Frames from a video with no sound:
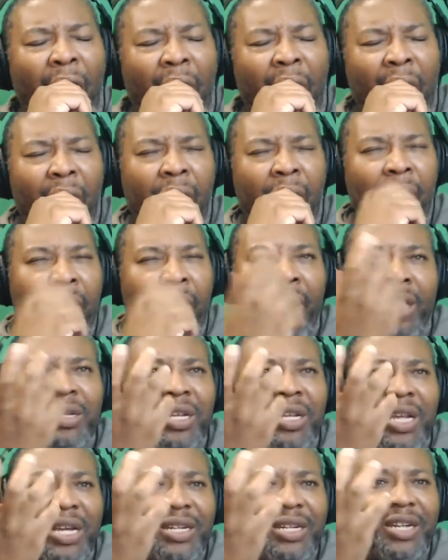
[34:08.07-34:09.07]
Did that
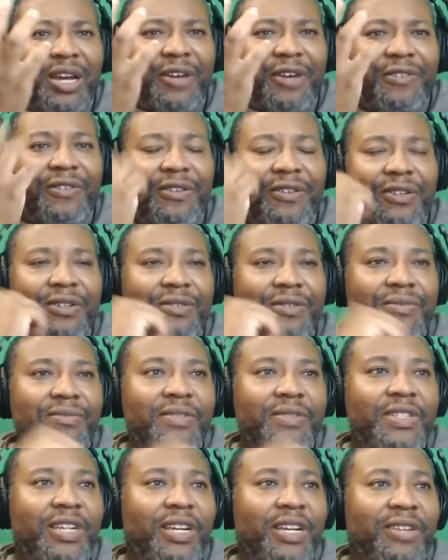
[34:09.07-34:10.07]
enough?
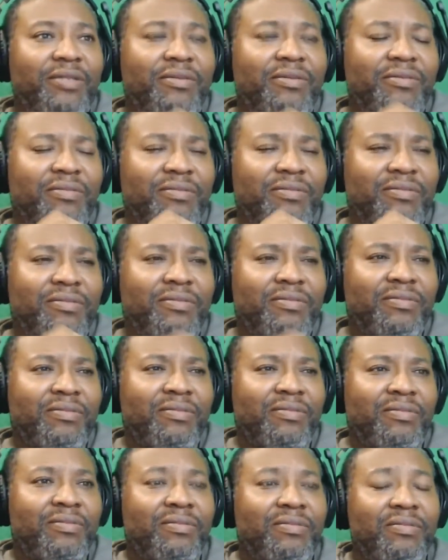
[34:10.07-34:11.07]
Shit. I didn't.
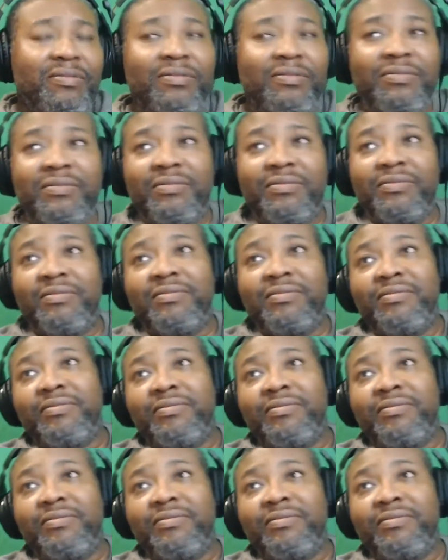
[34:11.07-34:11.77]
Somebody in